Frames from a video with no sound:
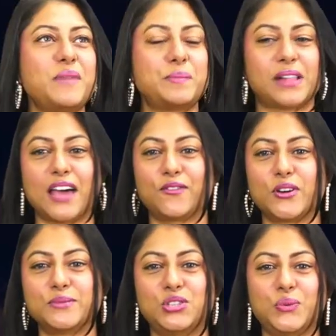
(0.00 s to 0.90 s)
my
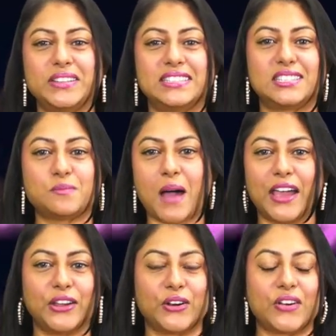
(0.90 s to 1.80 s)
platform to
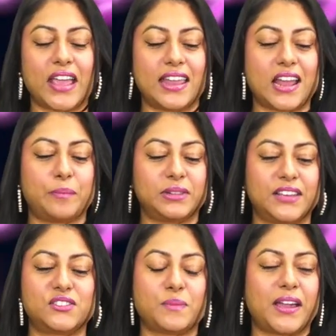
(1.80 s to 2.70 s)
inspire and
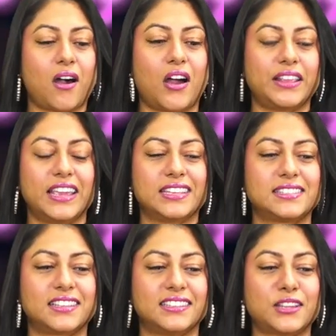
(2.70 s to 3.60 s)
uplift my
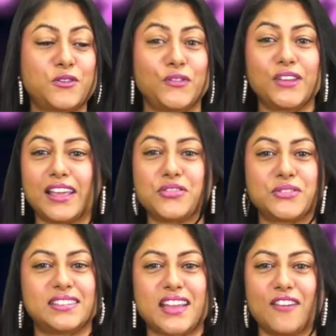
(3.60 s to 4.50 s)
audience because I don't feel like
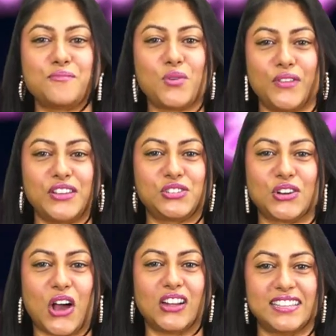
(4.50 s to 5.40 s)
there's enough motivational
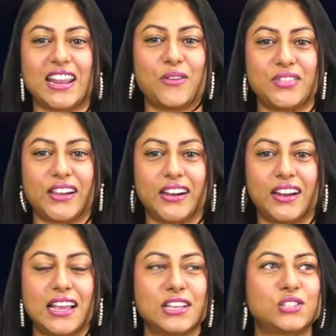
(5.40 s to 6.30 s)
content out there.
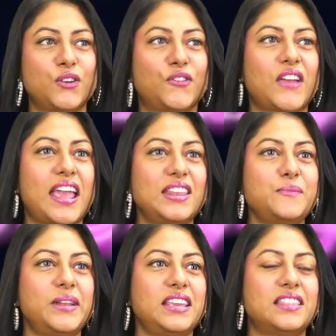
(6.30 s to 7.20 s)
So for
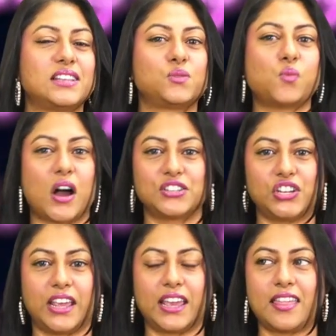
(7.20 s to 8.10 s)
anybody that's
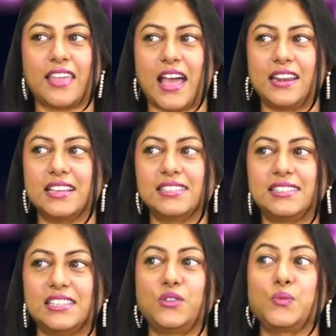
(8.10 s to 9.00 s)
watching that
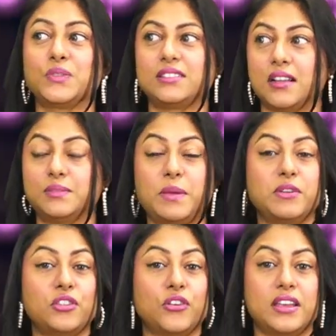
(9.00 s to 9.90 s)
isn't seeing results, maybe
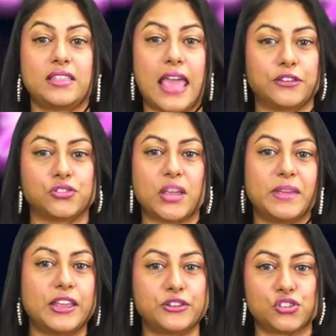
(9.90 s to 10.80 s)
they're in the
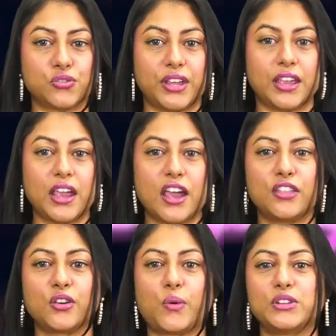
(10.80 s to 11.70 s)
entertainment industry,
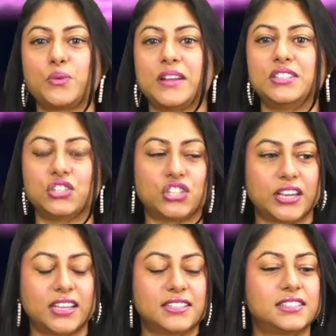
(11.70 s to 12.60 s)
they're going to
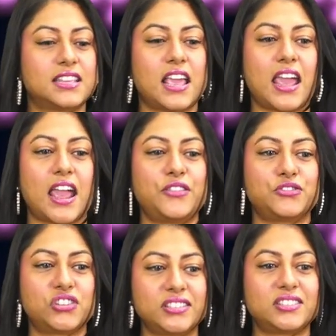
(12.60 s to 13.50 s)
auditions, and they're
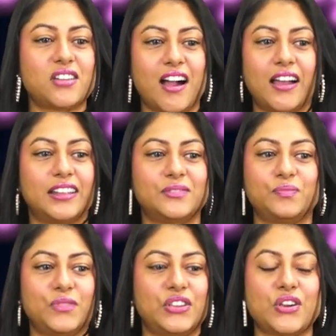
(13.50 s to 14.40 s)
just not,
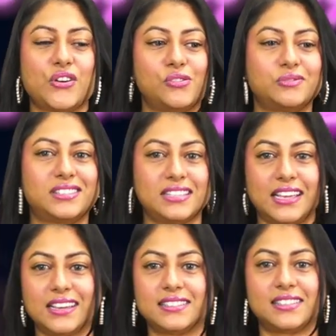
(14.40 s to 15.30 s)
you know,
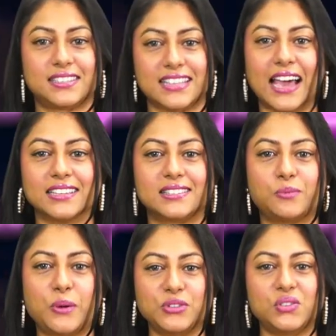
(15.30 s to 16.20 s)
seeing success.
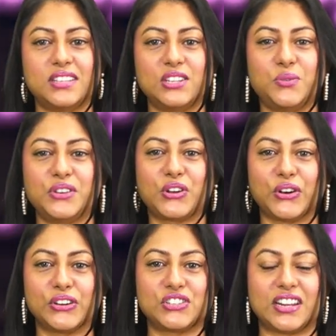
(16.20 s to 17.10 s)
What would you say to
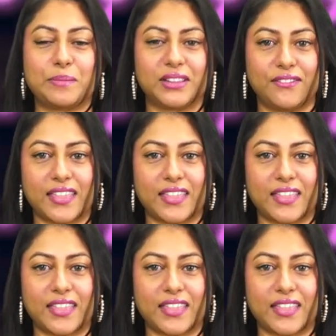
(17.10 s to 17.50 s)
encourage and uplift